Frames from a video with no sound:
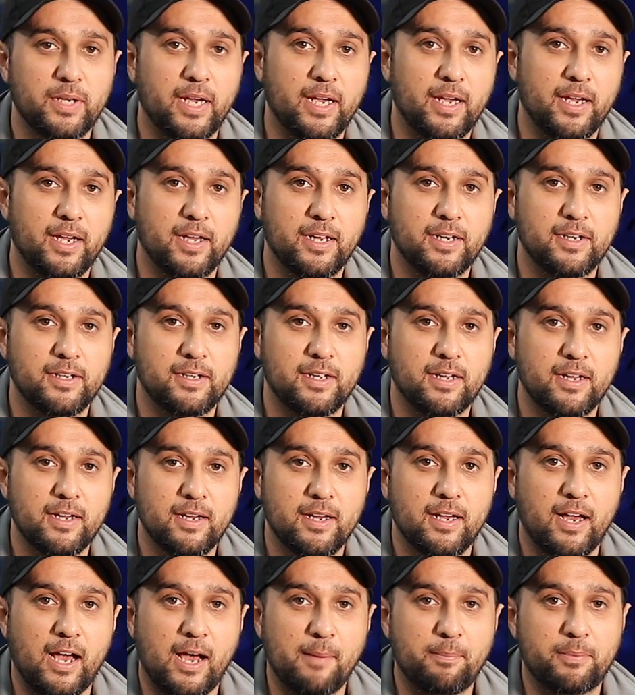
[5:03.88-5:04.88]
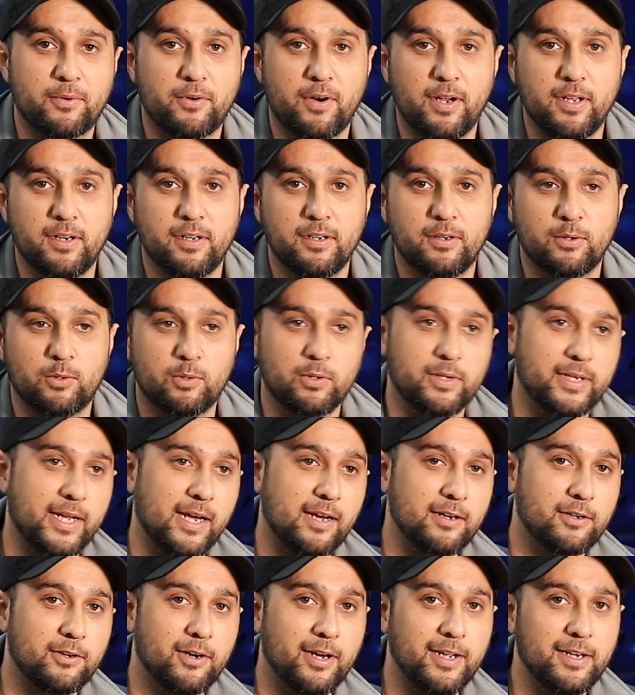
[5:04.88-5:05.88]
and upgrade it or
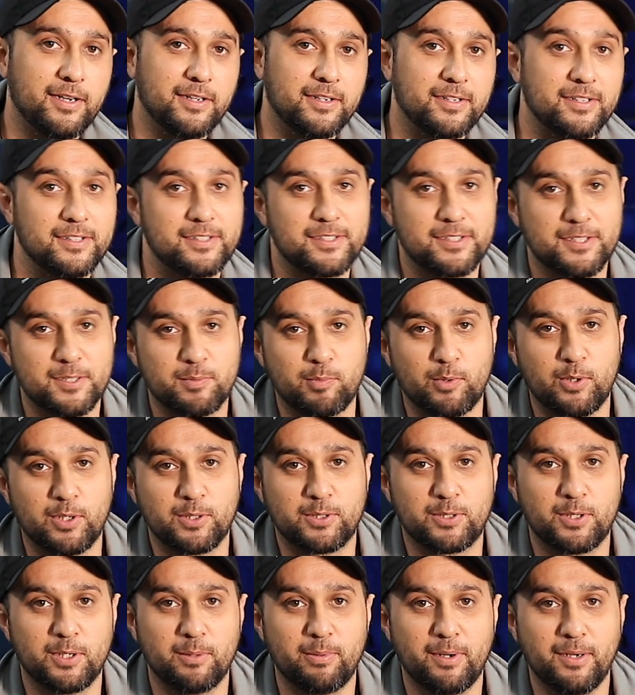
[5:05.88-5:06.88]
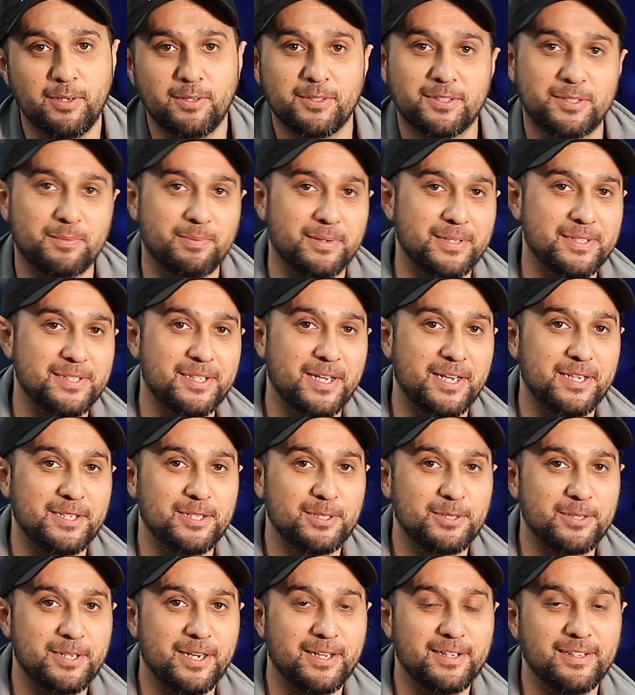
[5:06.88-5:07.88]
downgrade it. It's a smaller turbo, it depends how you
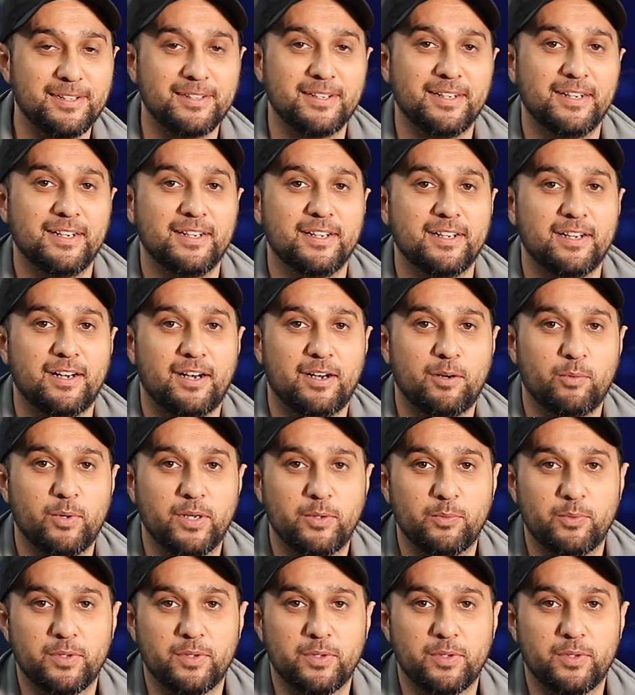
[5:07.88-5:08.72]
look at it. I went